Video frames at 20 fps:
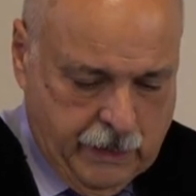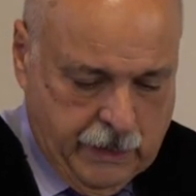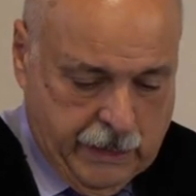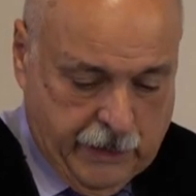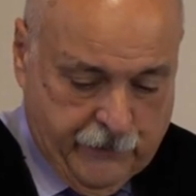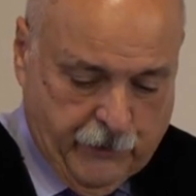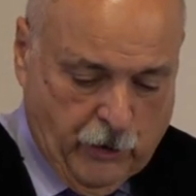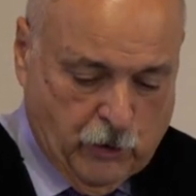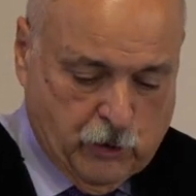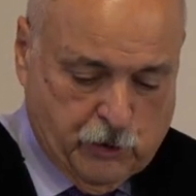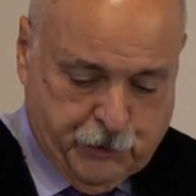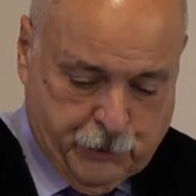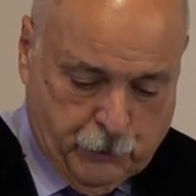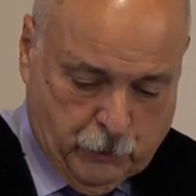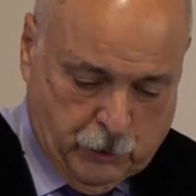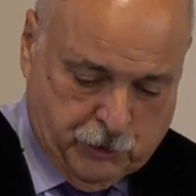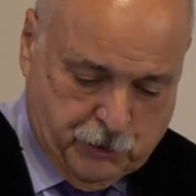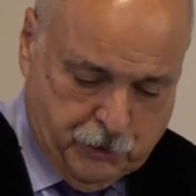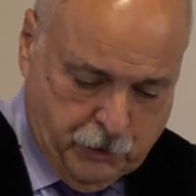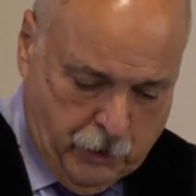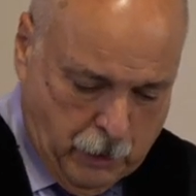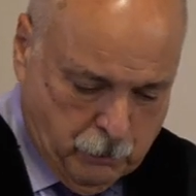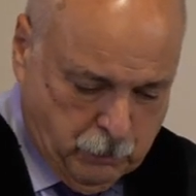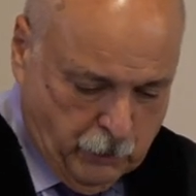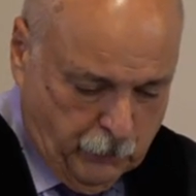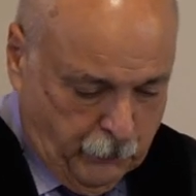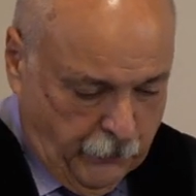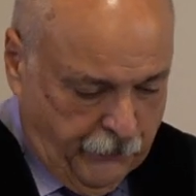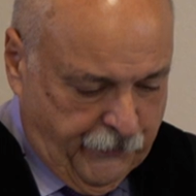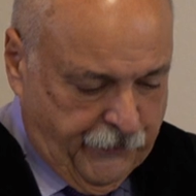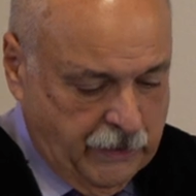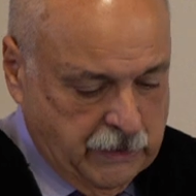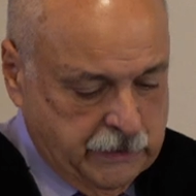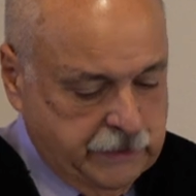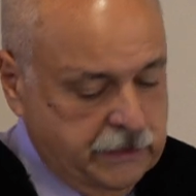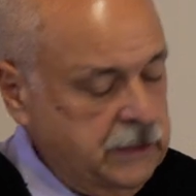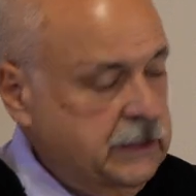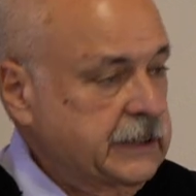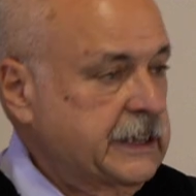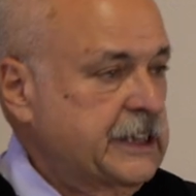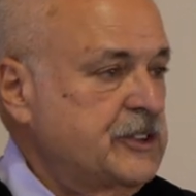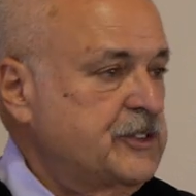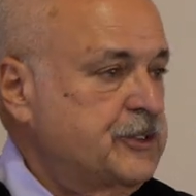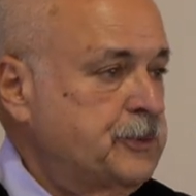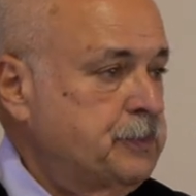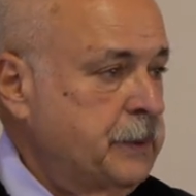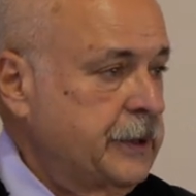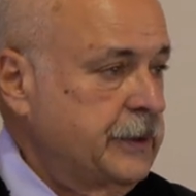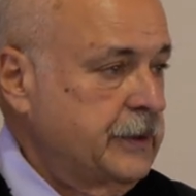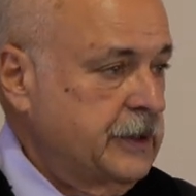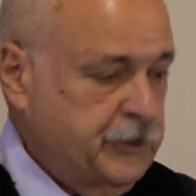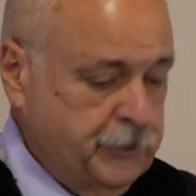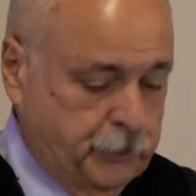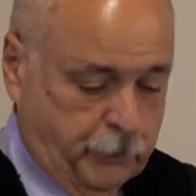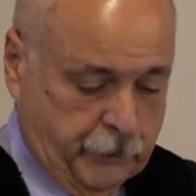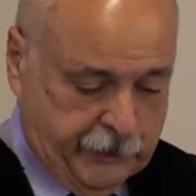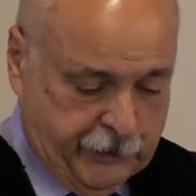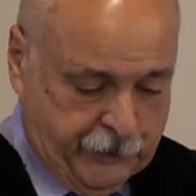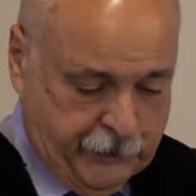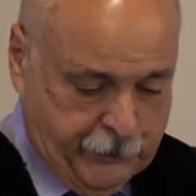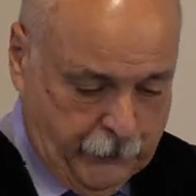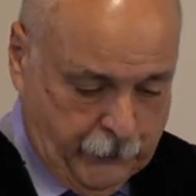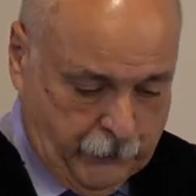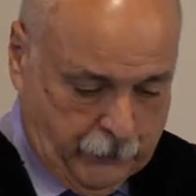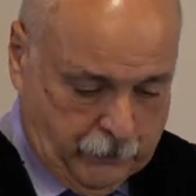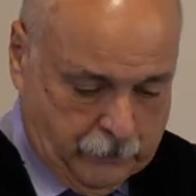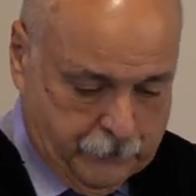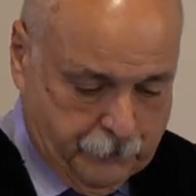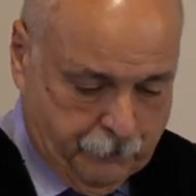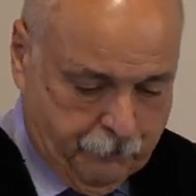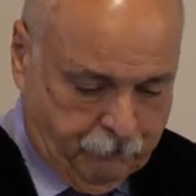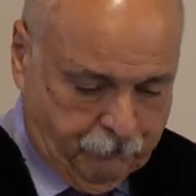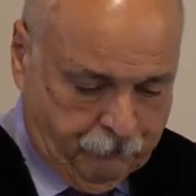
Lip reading: And those who were troubled with unclean spirits were cured.